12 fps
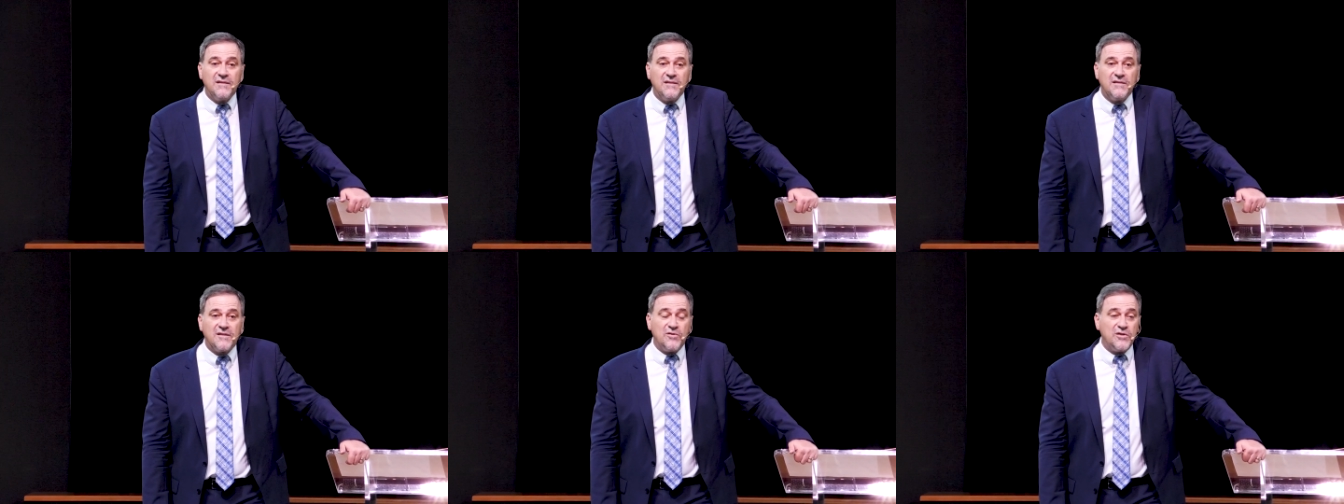
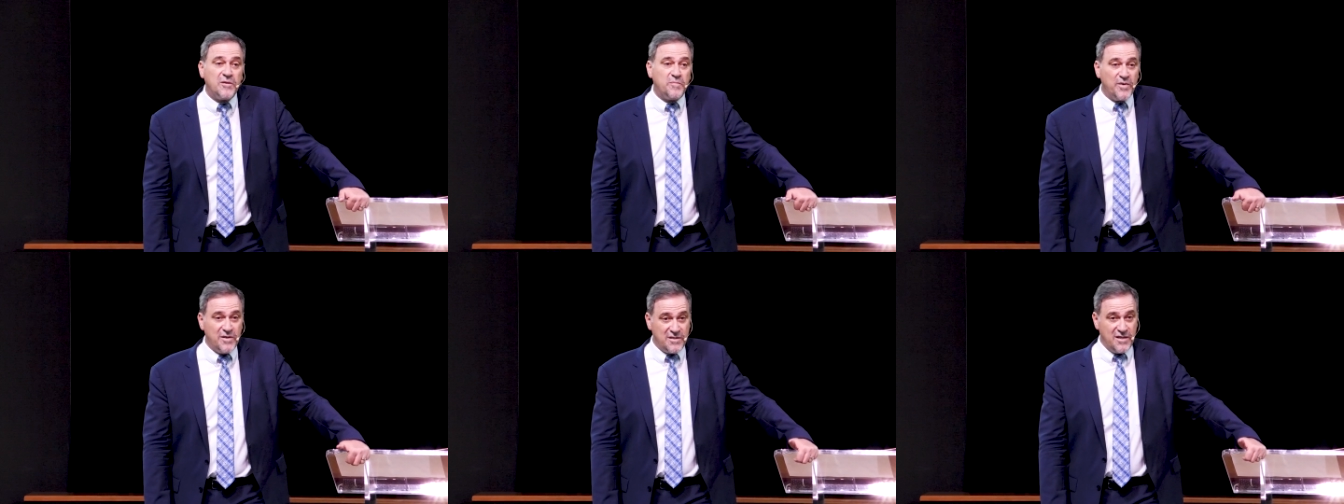Turn to the
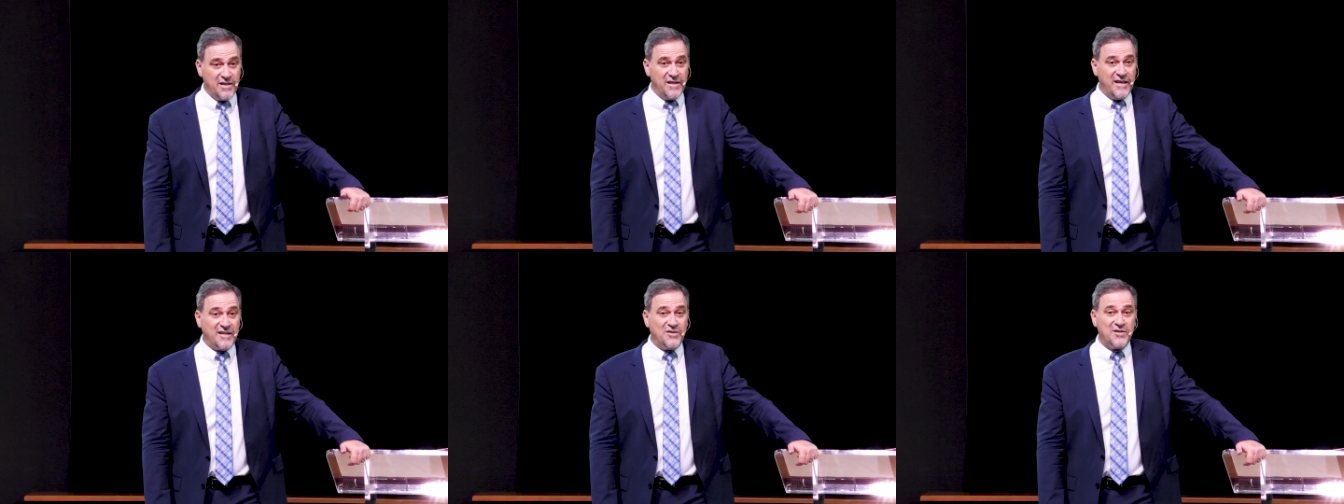person
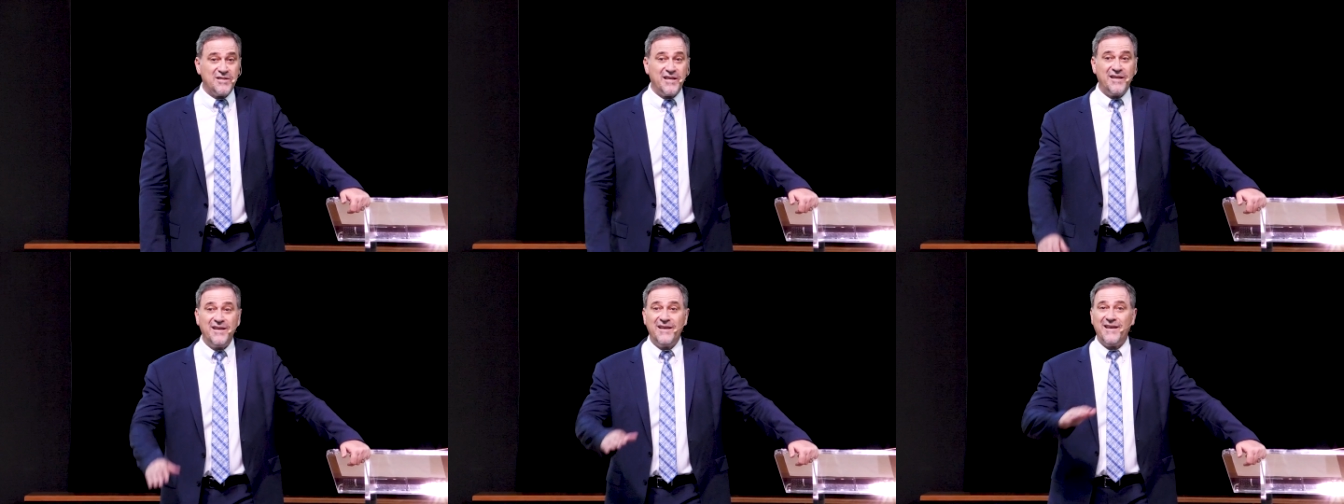next to you,
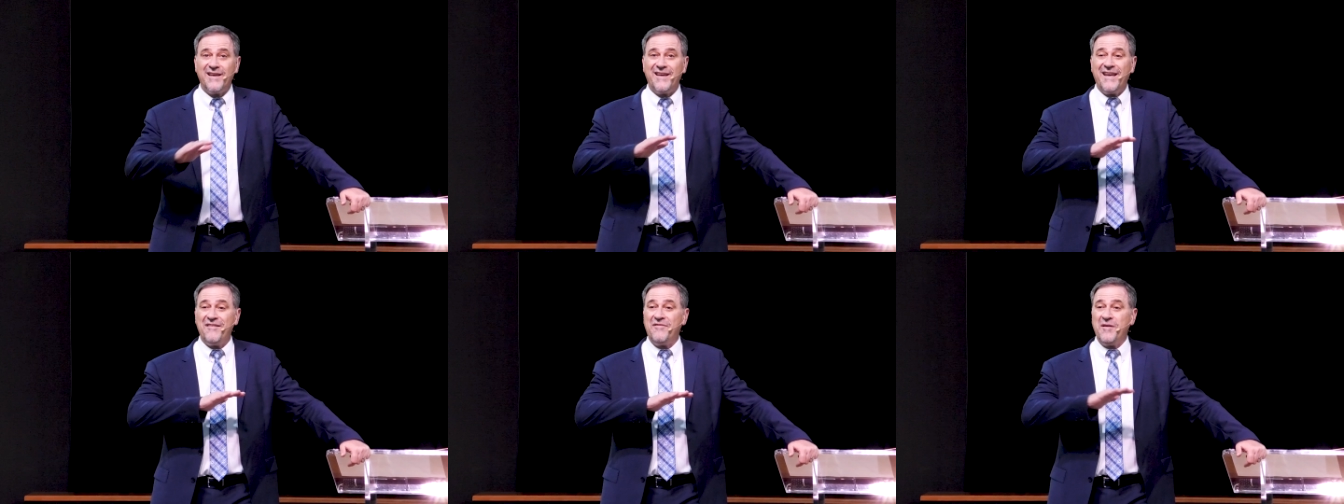say,
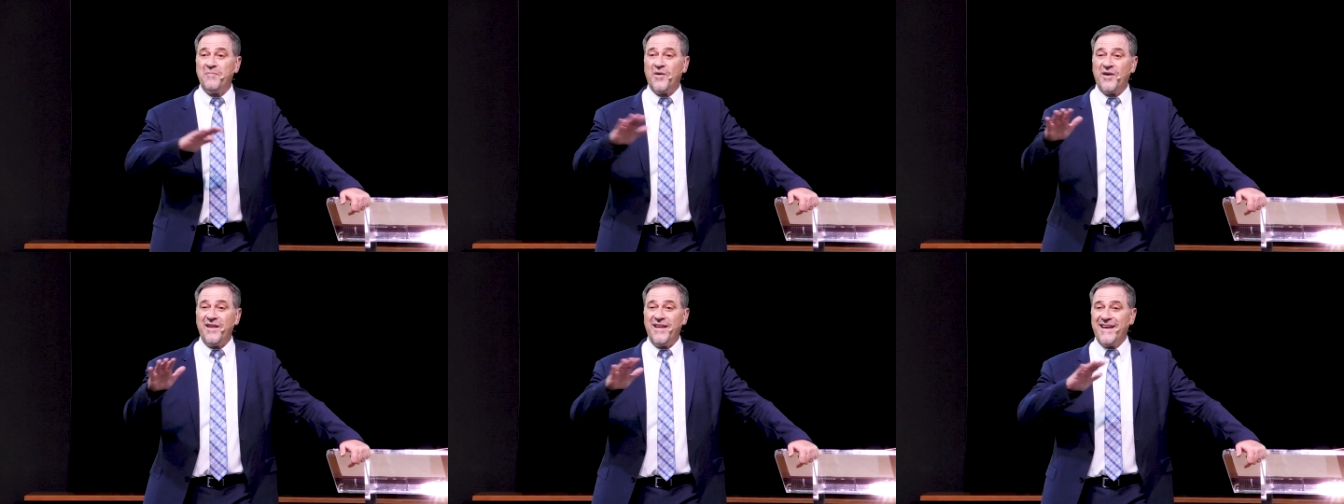
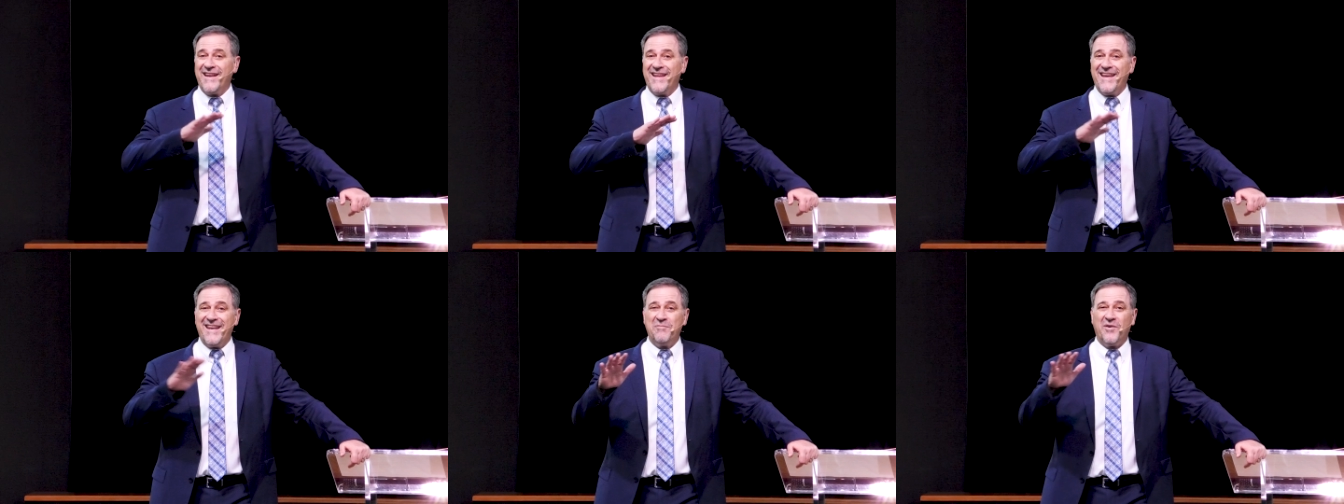Everybody and
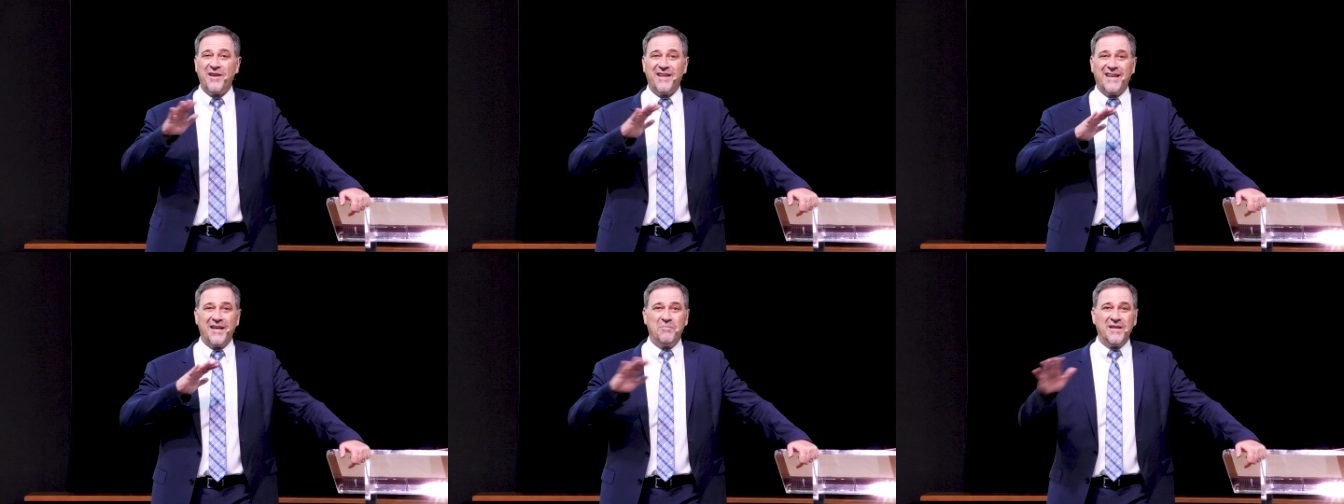anybody
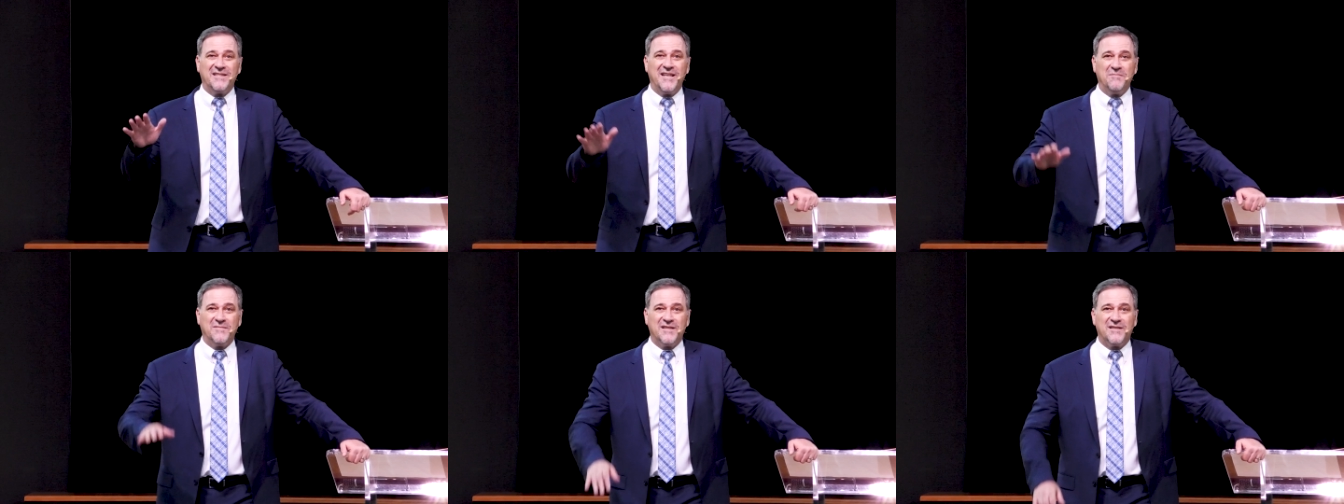can be
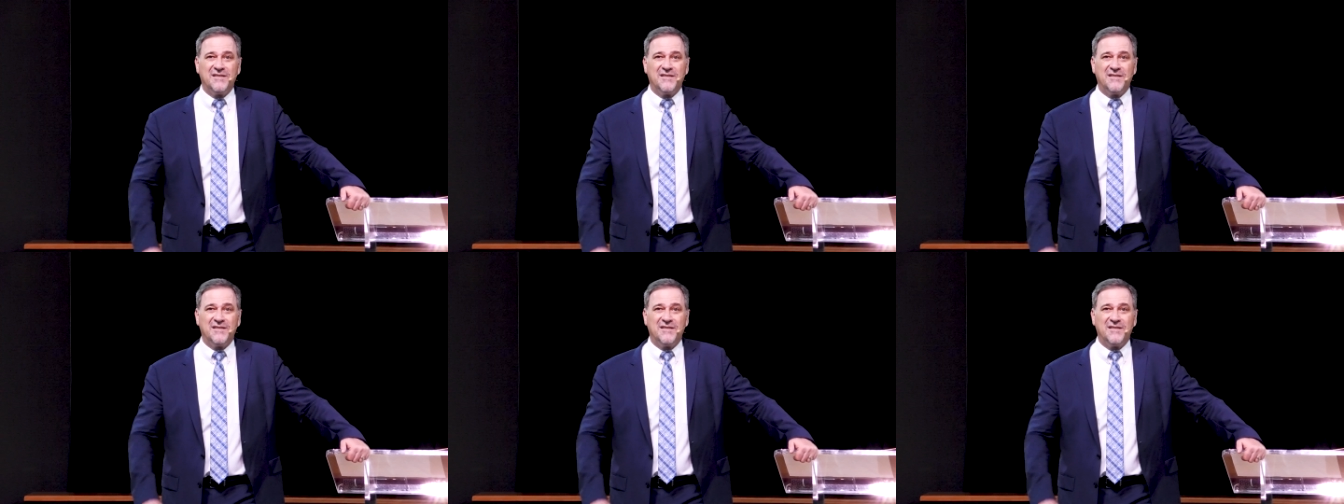tempted.